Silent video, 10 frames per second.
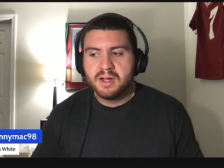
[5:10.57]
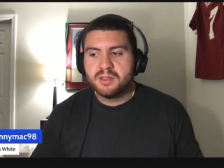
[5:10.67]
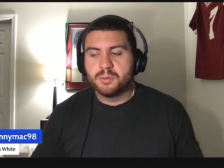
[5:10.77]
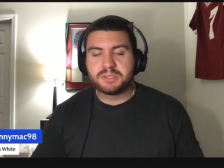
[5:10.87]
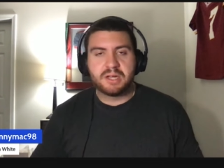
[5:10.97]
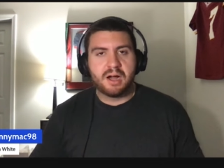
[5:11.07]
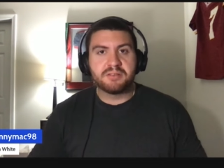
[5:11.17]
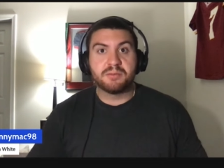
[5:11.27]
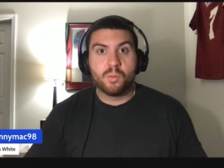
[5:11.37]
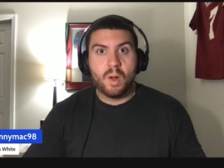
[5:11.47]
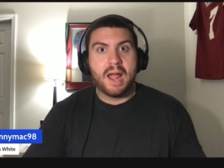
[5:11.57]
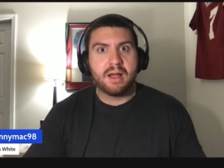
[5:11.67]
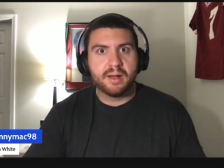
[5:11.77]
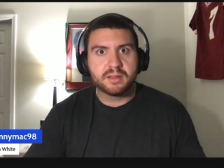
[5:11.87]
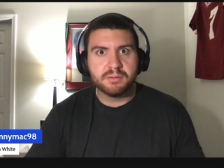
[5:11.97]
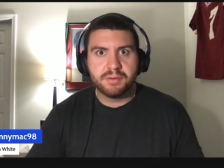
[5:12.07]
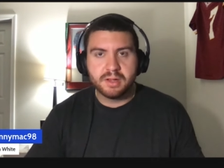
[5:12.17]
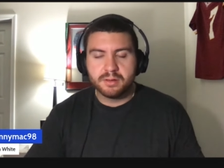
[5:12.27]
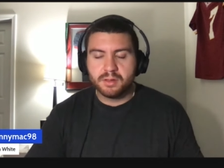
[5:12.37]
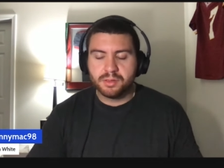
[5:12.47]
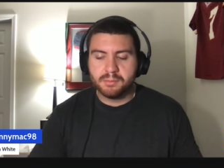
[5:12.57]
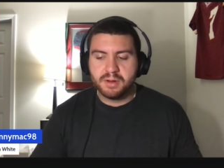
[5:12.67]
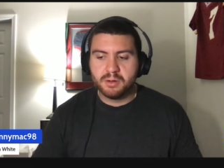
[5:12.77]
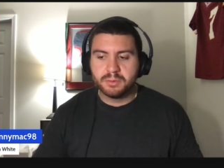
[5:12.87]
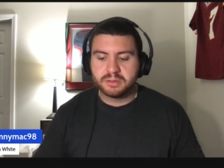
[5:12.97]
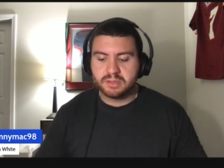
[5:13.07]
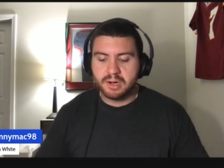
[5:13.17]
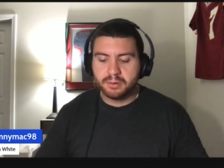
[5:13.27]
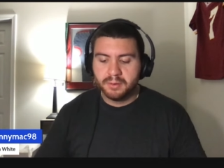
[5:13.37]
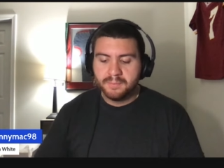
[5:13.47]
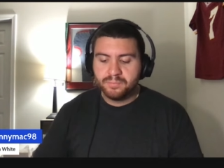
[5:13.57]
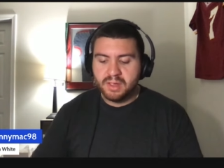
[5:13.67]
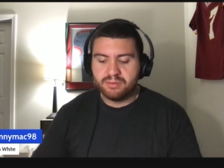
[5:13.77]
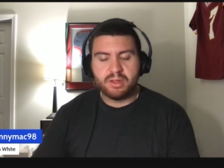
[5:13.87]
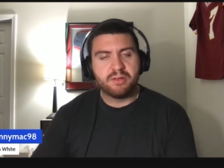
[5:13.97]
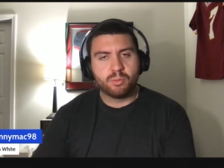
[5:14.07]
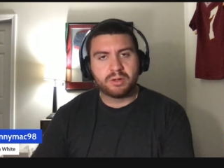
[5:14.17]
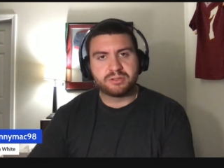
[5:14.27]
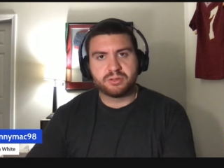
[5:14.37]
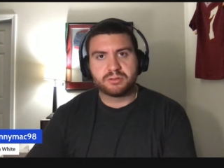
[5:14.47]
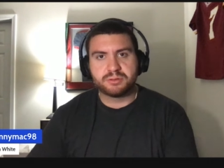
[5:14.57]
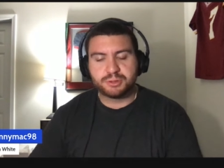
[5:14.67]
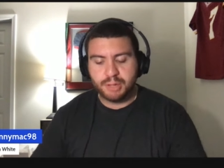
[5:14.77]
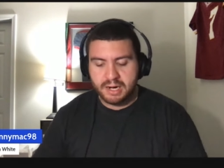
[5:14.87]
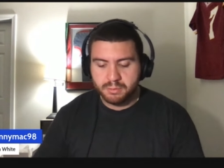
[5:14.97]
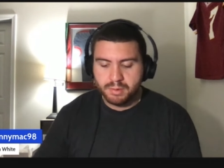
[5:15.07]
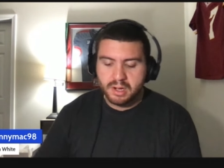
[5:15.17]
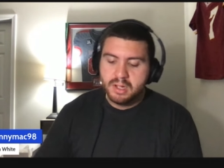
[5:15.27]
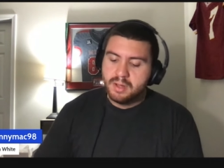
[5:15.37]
The Wisconsin way, like the video, the thumbnail was titled, is, is where it starts to shine a bit.